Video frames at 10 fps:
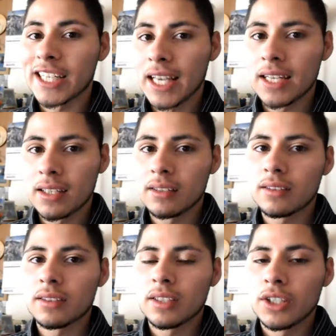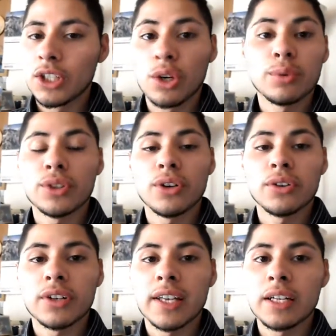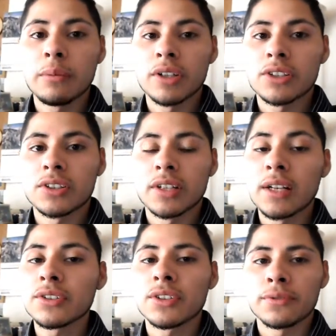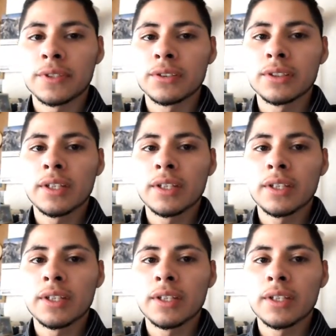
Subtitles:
dead. You can return any monster else on the field,